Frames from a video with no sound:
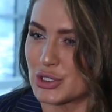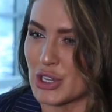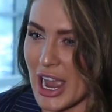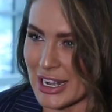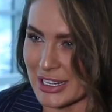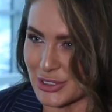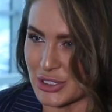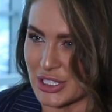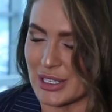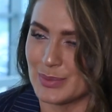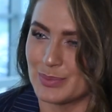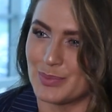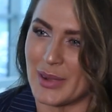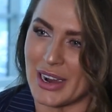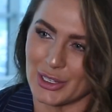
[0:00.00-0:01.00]

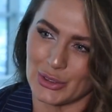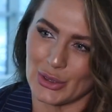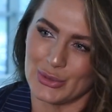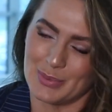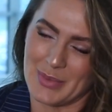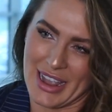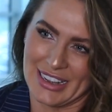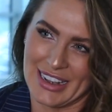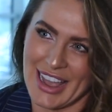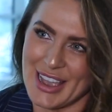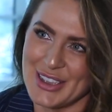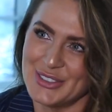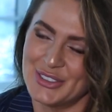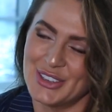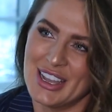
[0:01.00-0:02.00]
challenging part of my
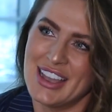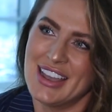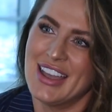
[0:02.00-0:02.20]
life.